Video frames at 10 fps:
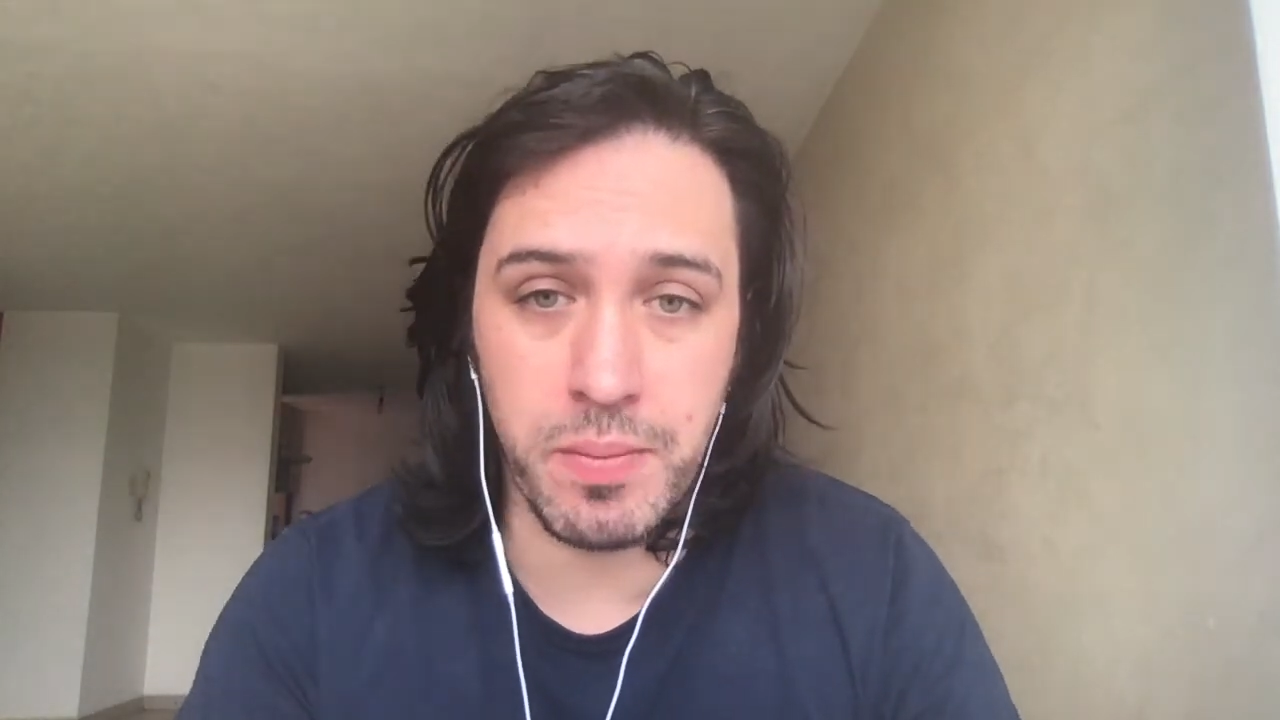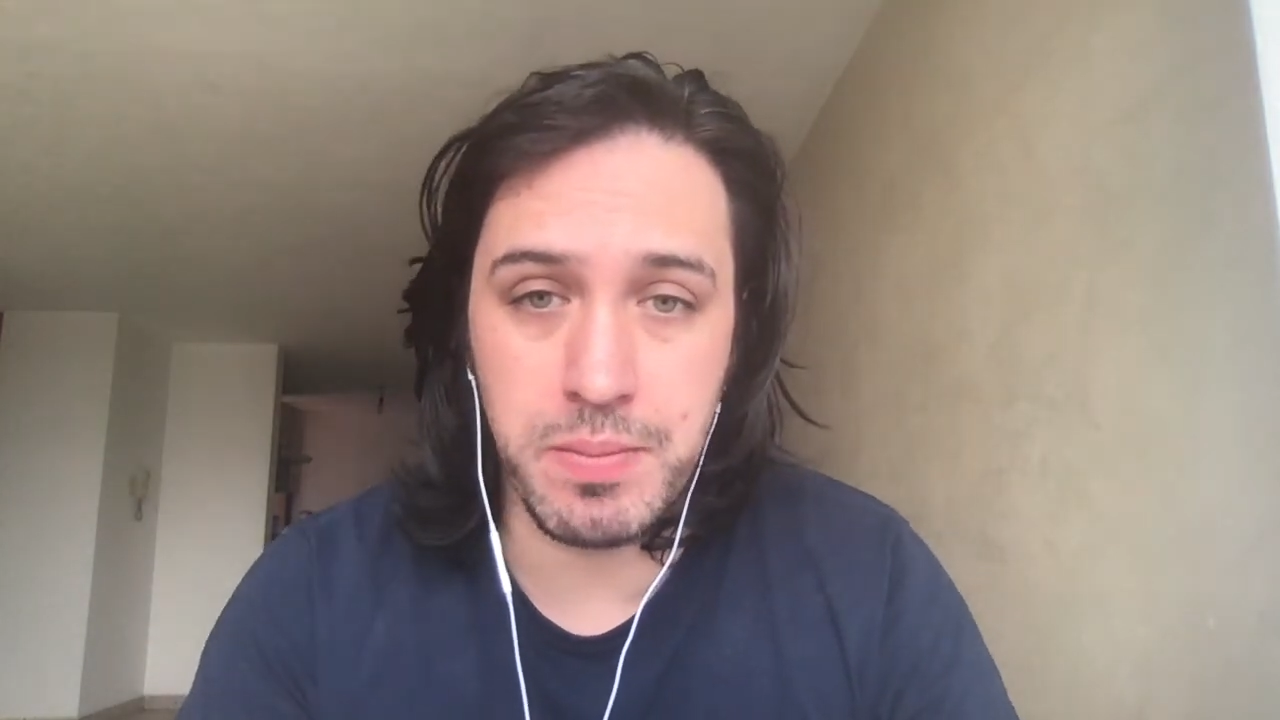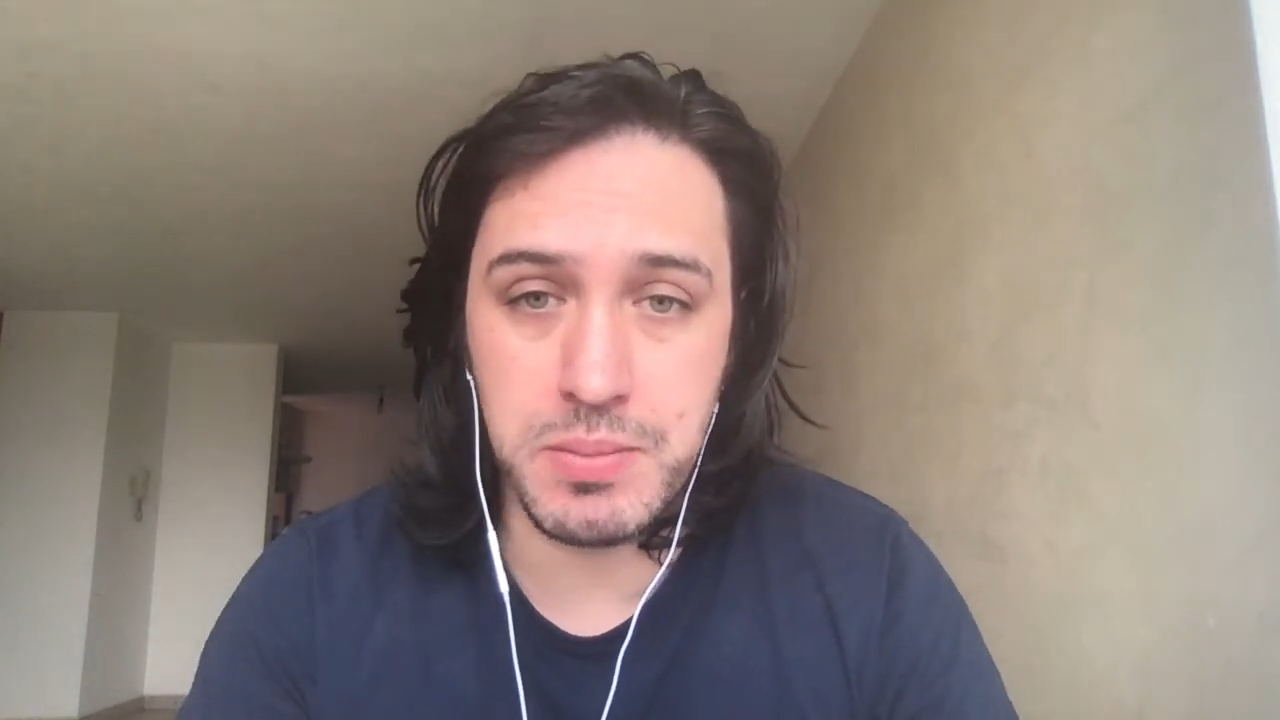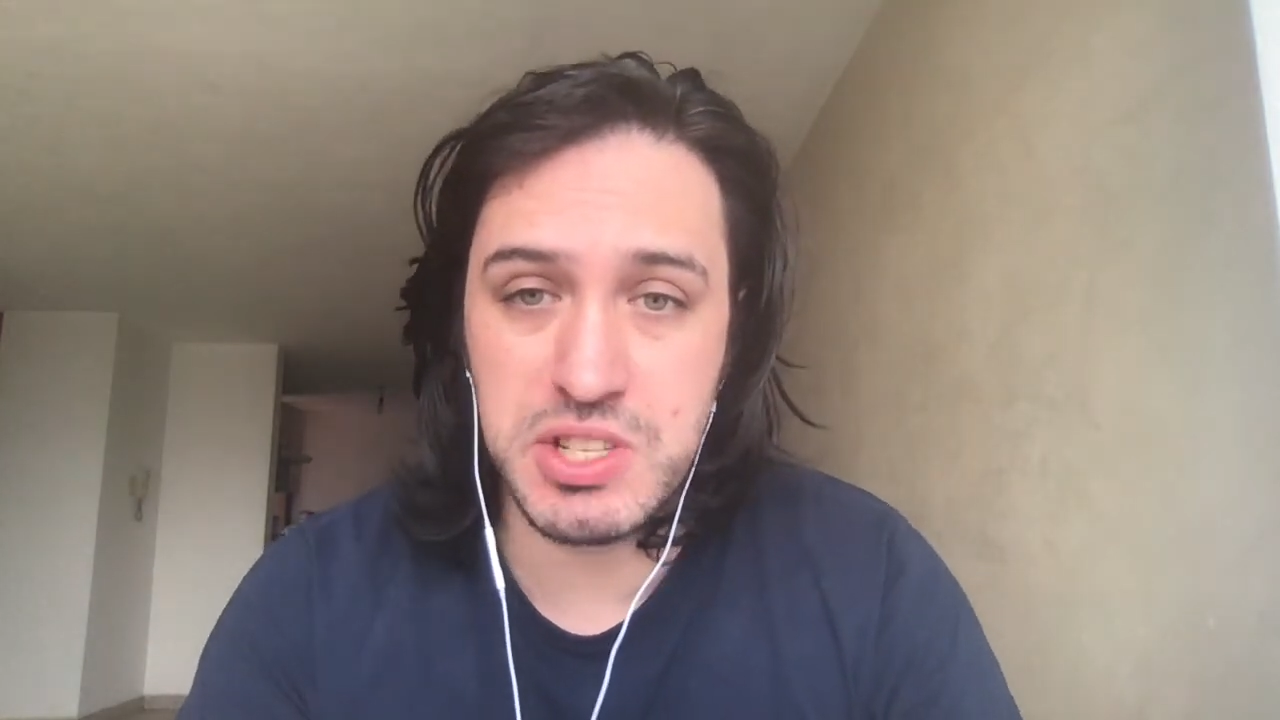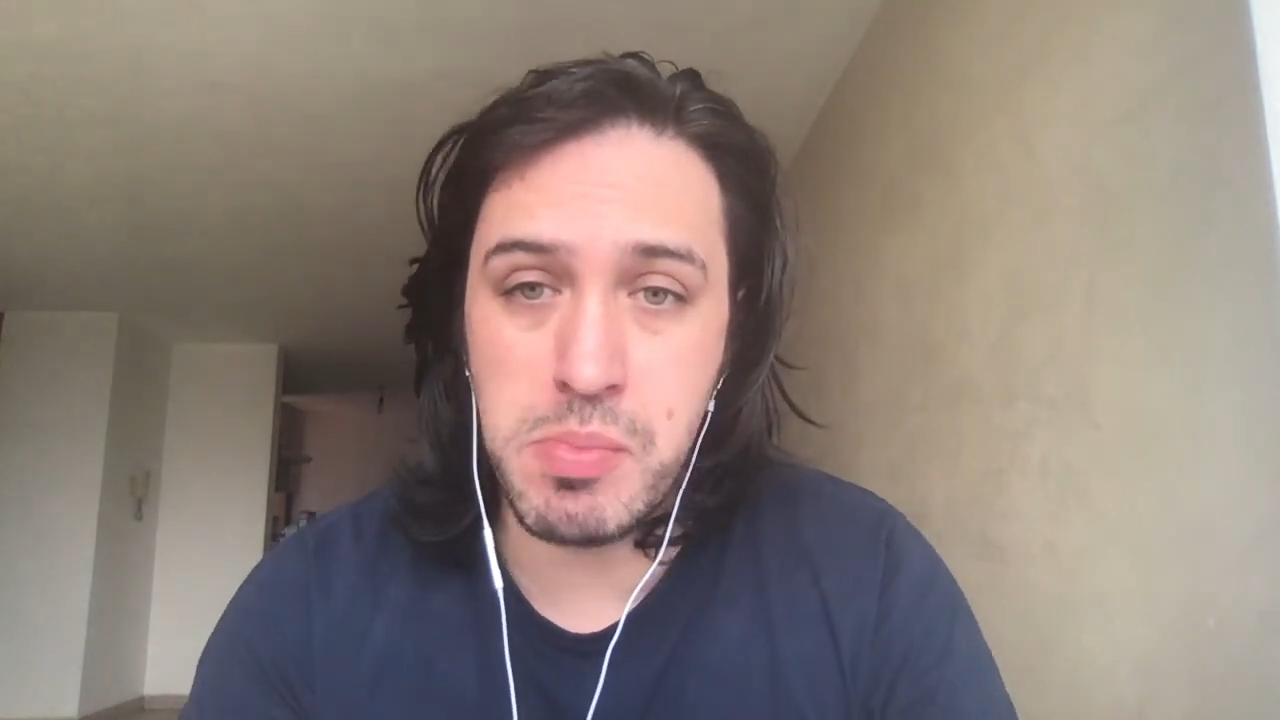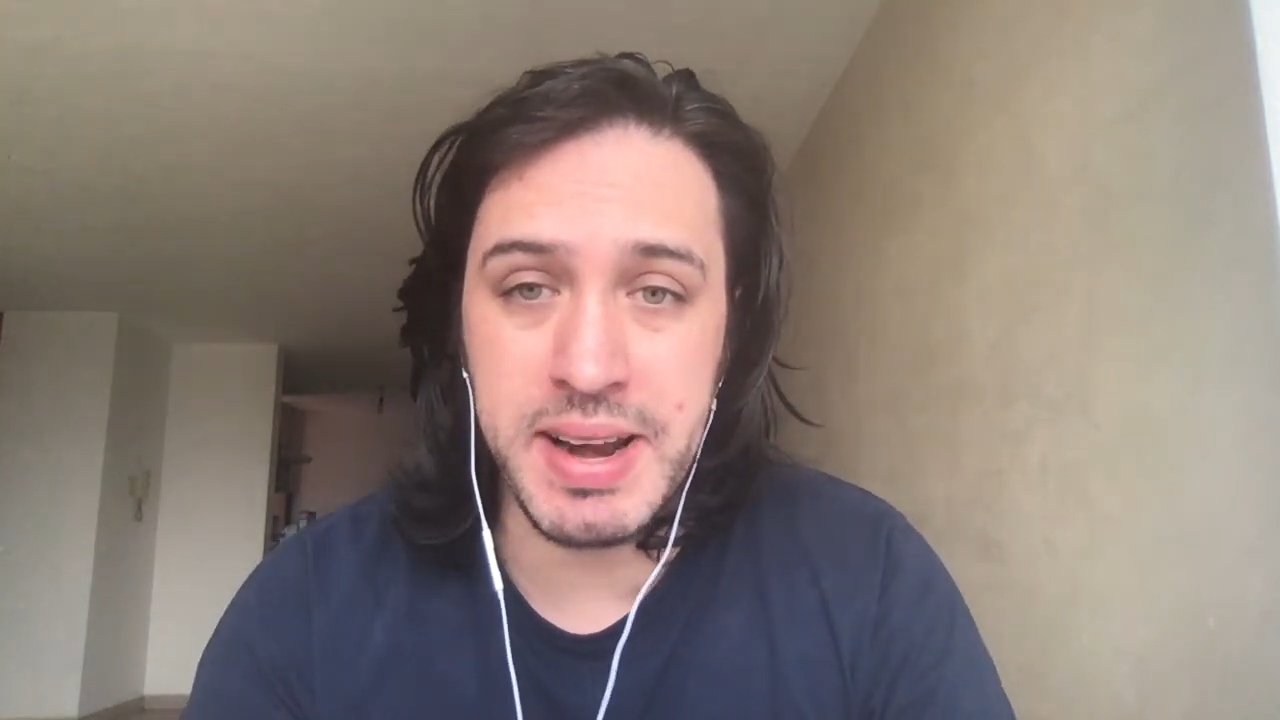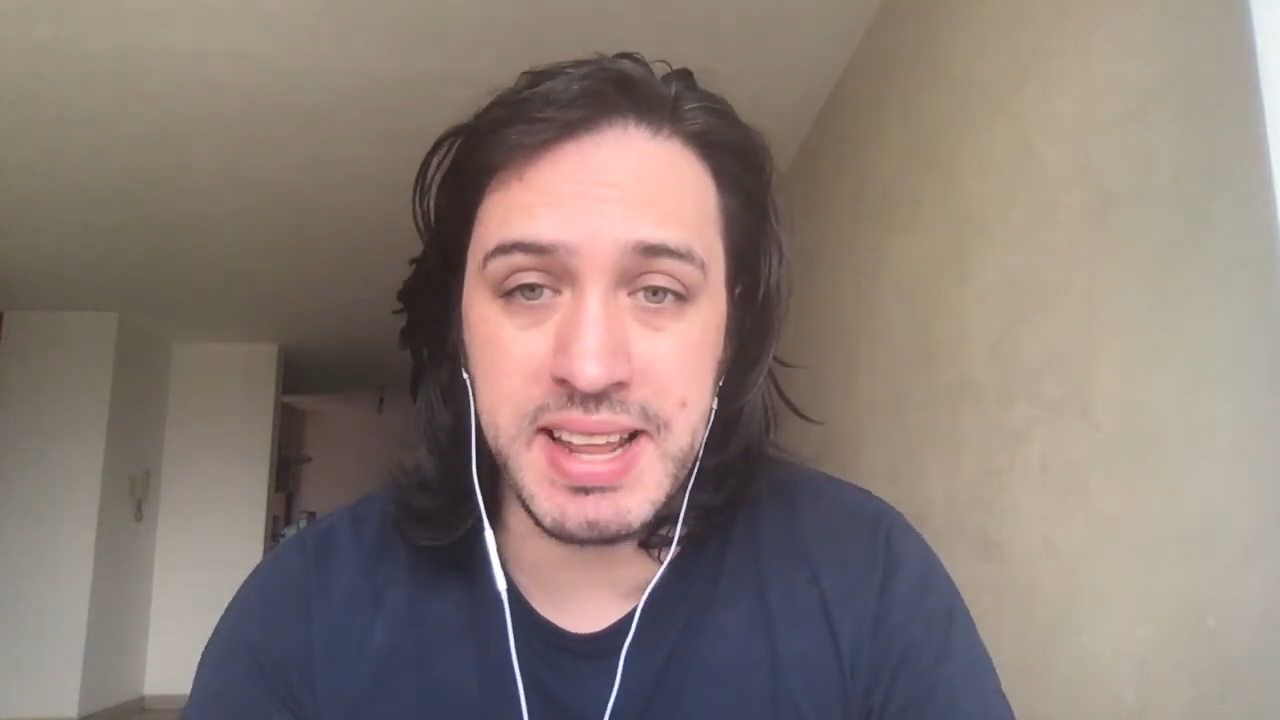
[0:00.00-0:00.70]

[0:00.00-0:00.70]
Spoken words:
So many